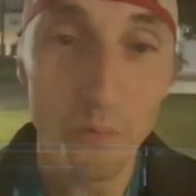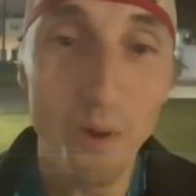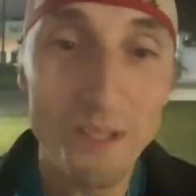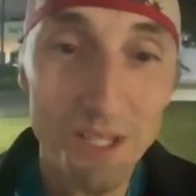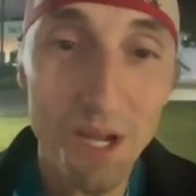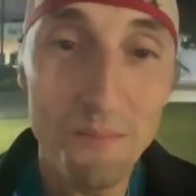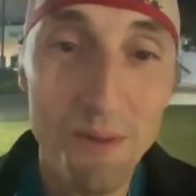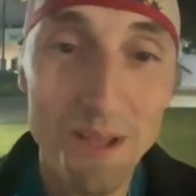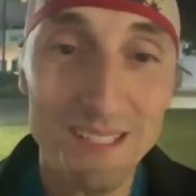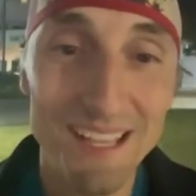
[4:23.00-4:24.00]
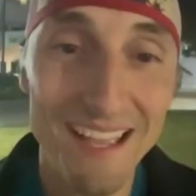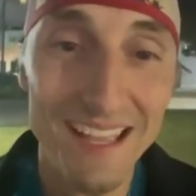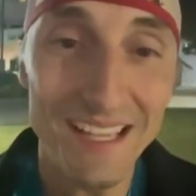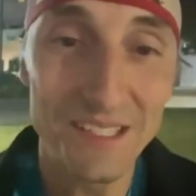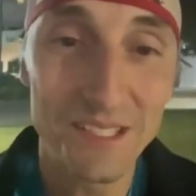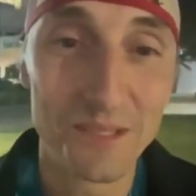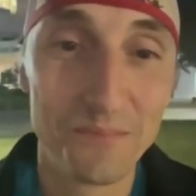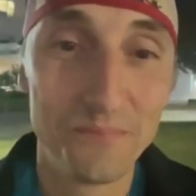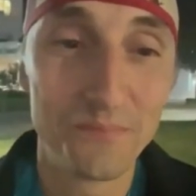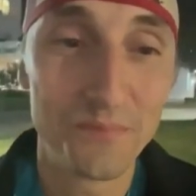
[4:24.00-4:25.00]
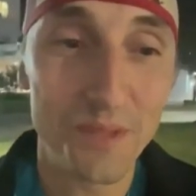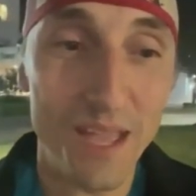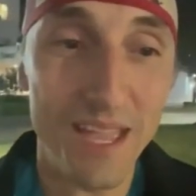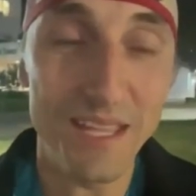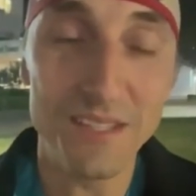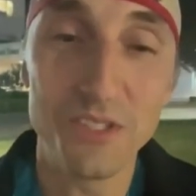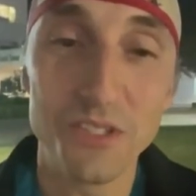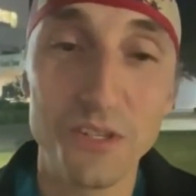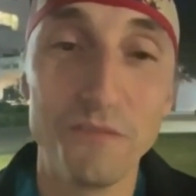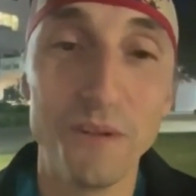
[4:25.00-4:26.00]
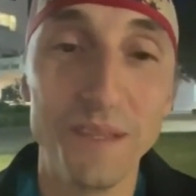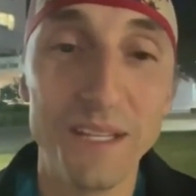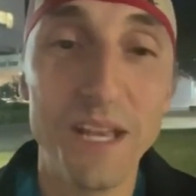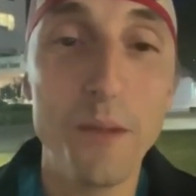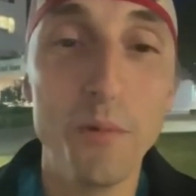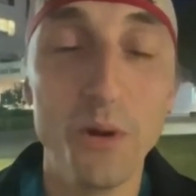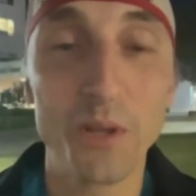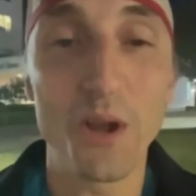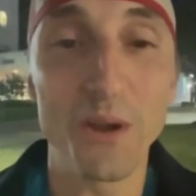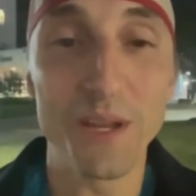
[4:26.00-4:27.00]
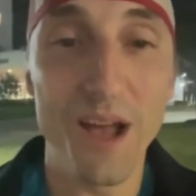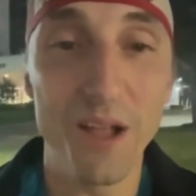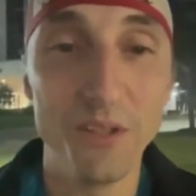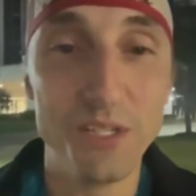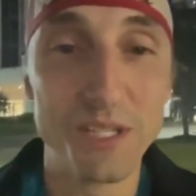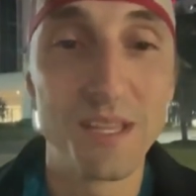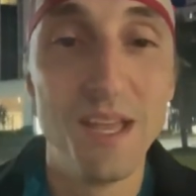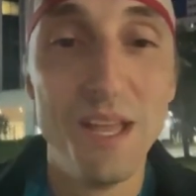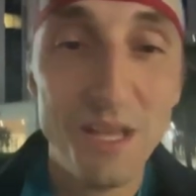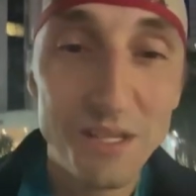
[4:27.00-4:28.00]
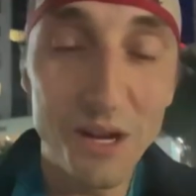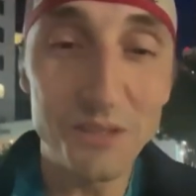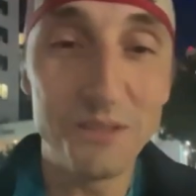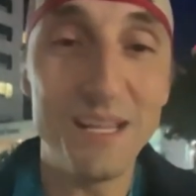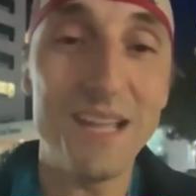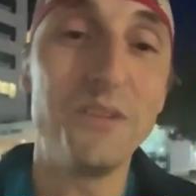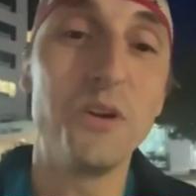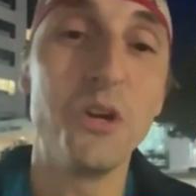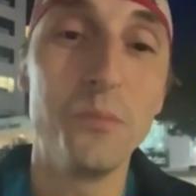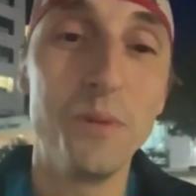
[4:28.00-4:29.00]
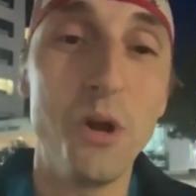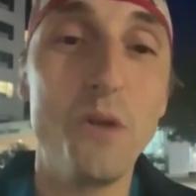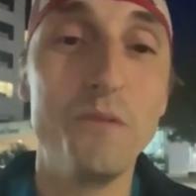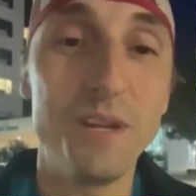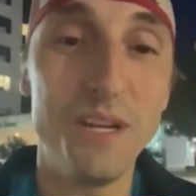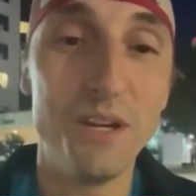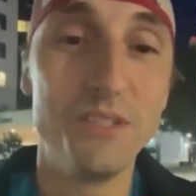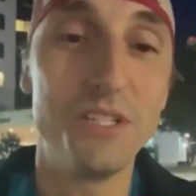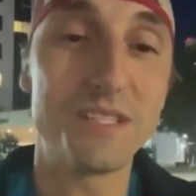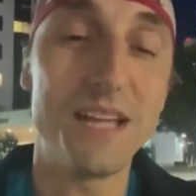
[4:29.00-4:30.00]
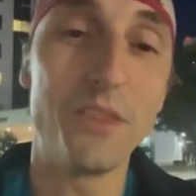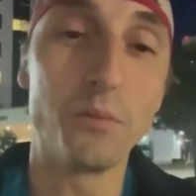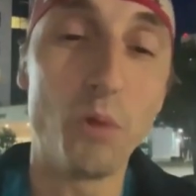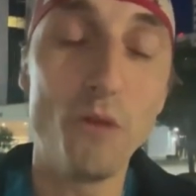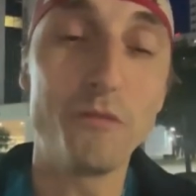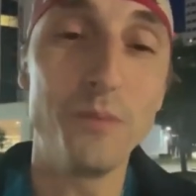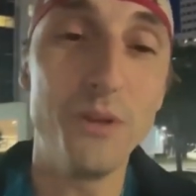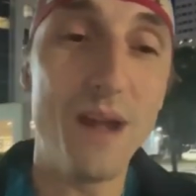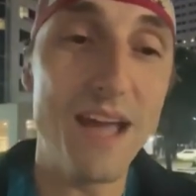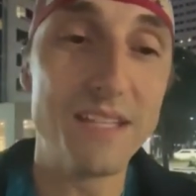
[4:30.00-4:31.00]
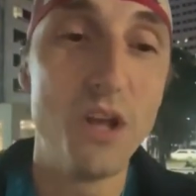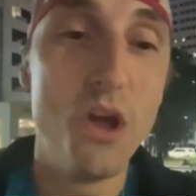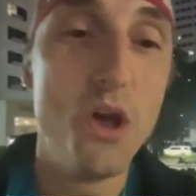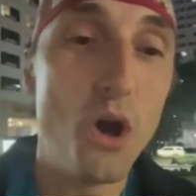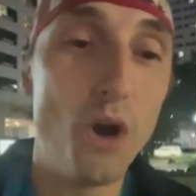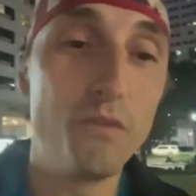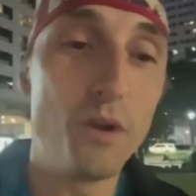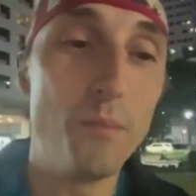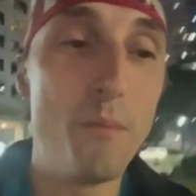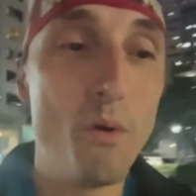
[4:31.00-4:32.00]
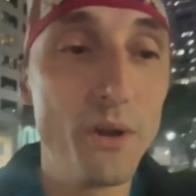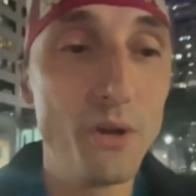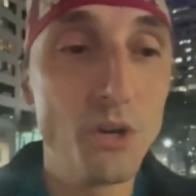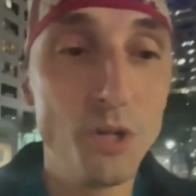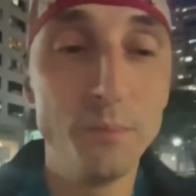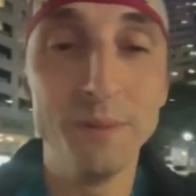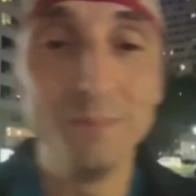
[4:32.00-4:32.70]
What's up, Mustangs? Hey, it's just your friendly neighborhood cardiologist, Dr. Daniel Herman, over here, just down the road from you guys, over at Memorial Hermann.